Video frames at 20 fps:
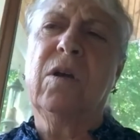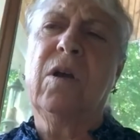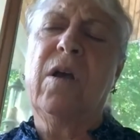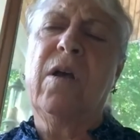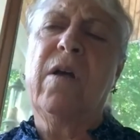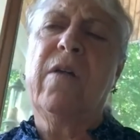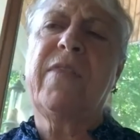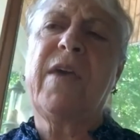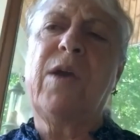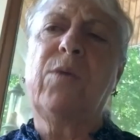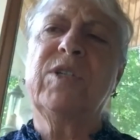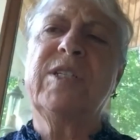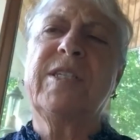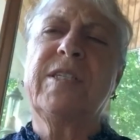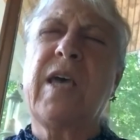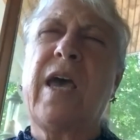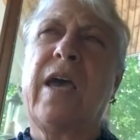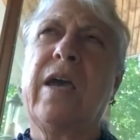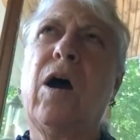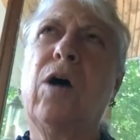They would
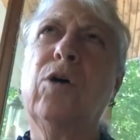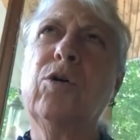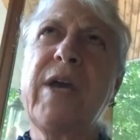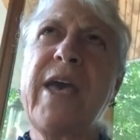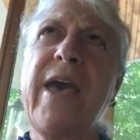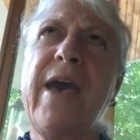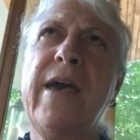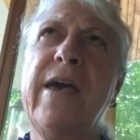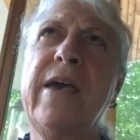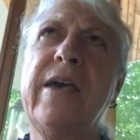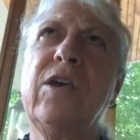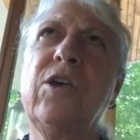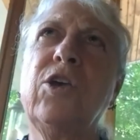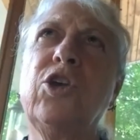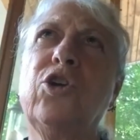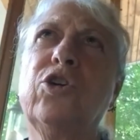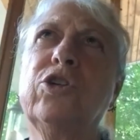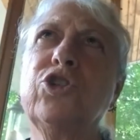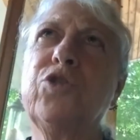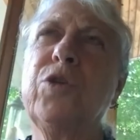say, okay,
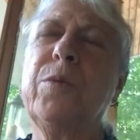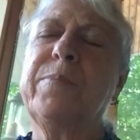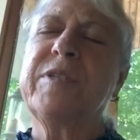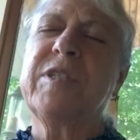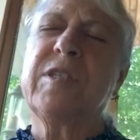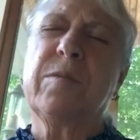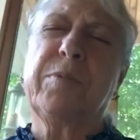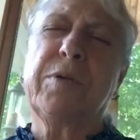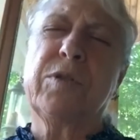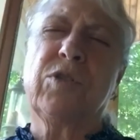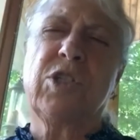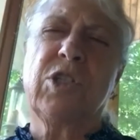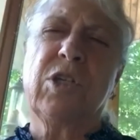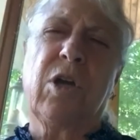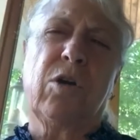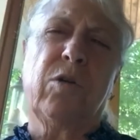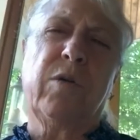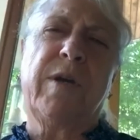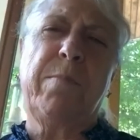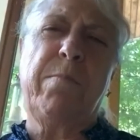your trip is supposed to
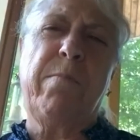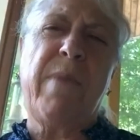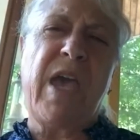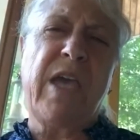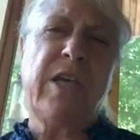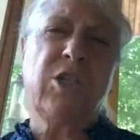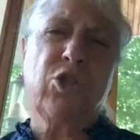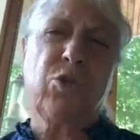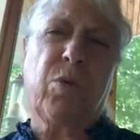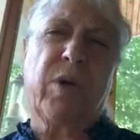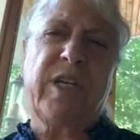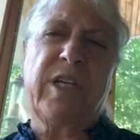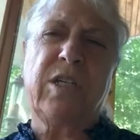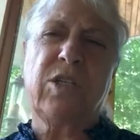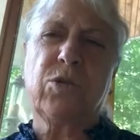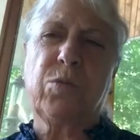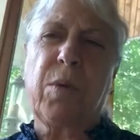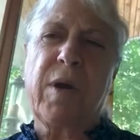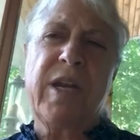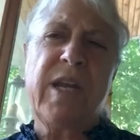go in May
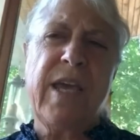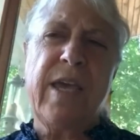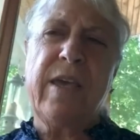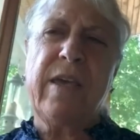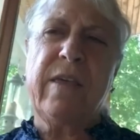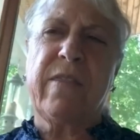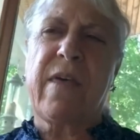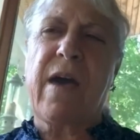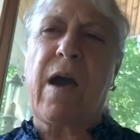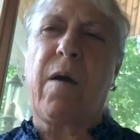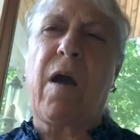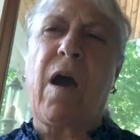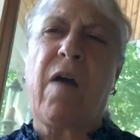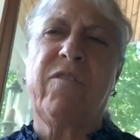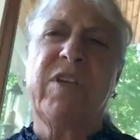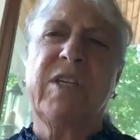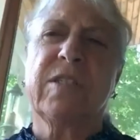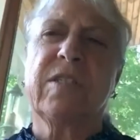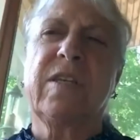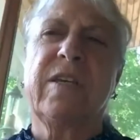2020. That,
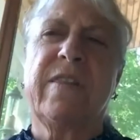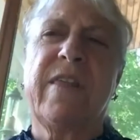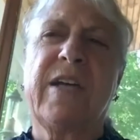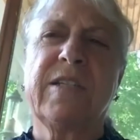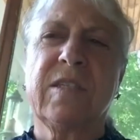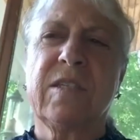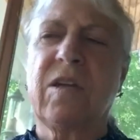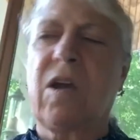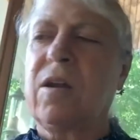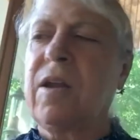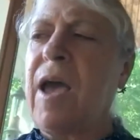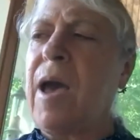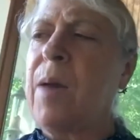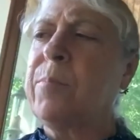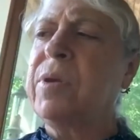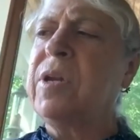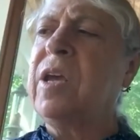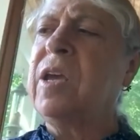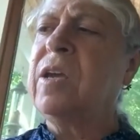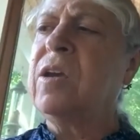obviously that's not
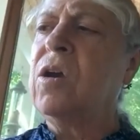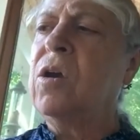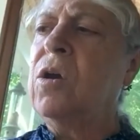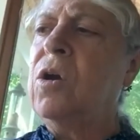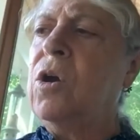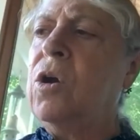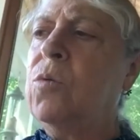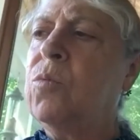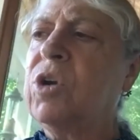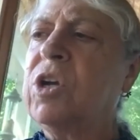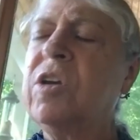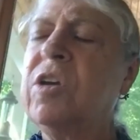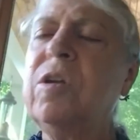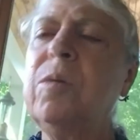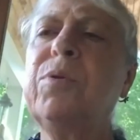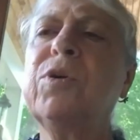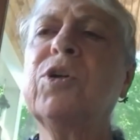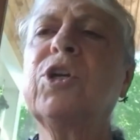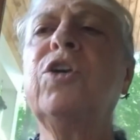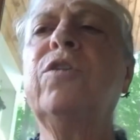happening. We're going to
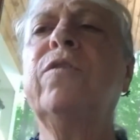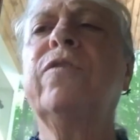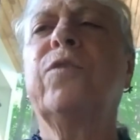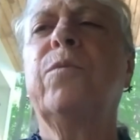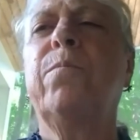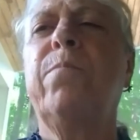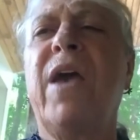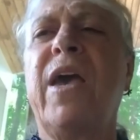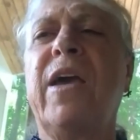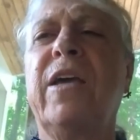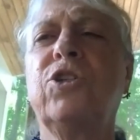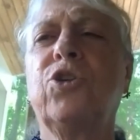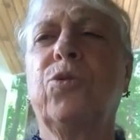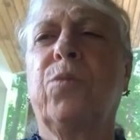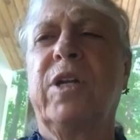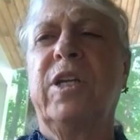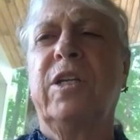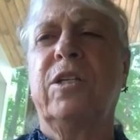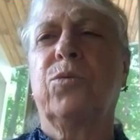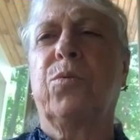book you from May
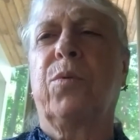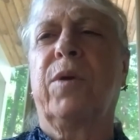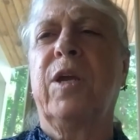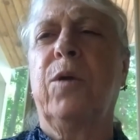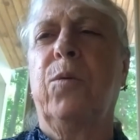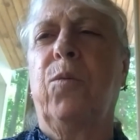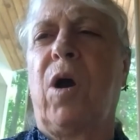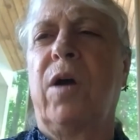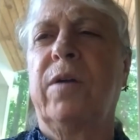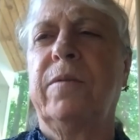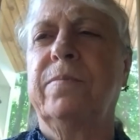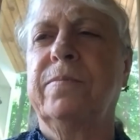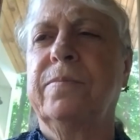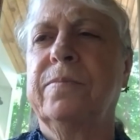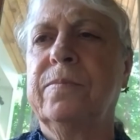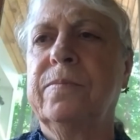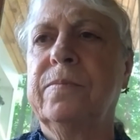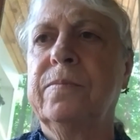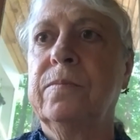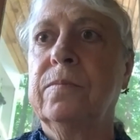2021.
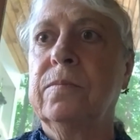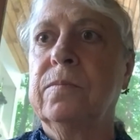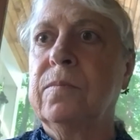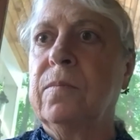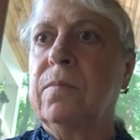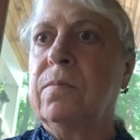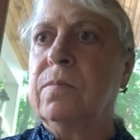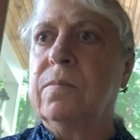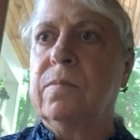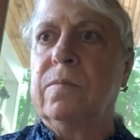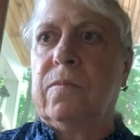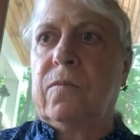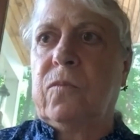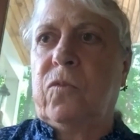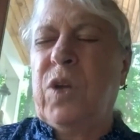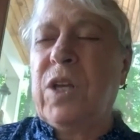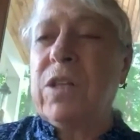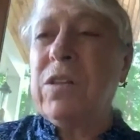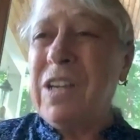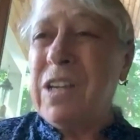
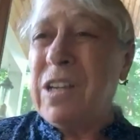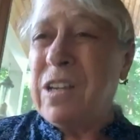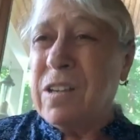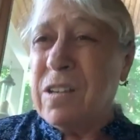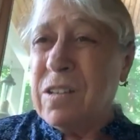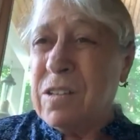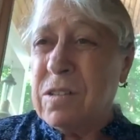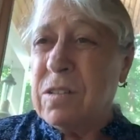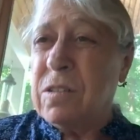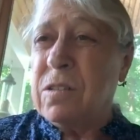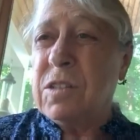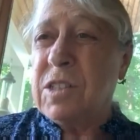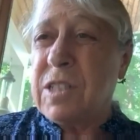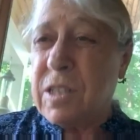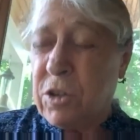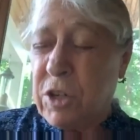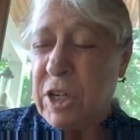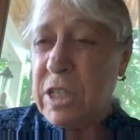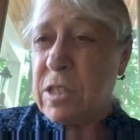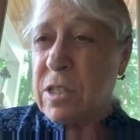Really?
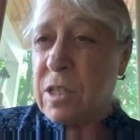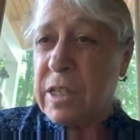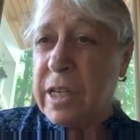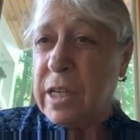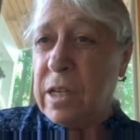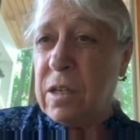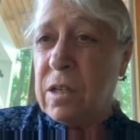Seriously?